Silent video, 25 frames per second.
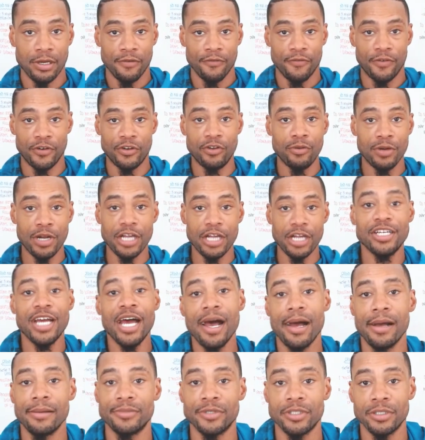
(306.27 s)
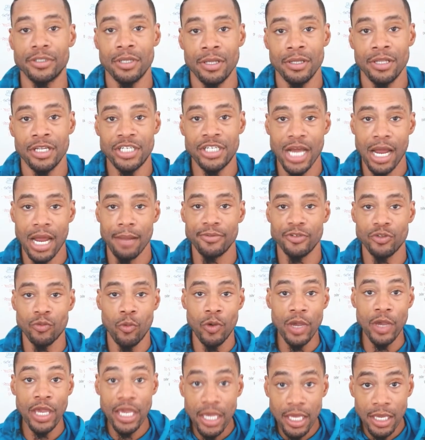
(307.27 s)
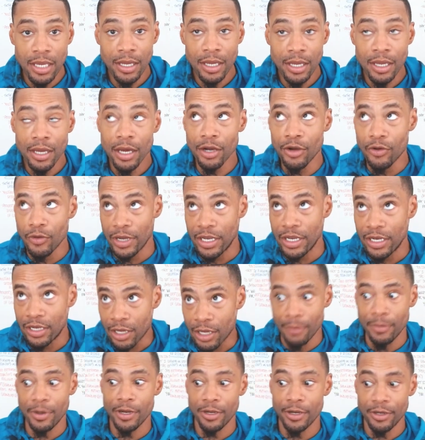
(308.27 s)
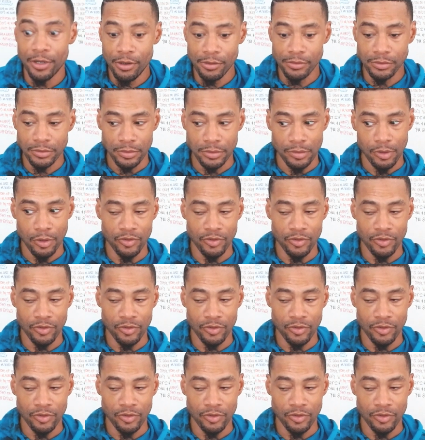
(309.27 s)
For doing our jobs. The jobs we agreed to come here and do.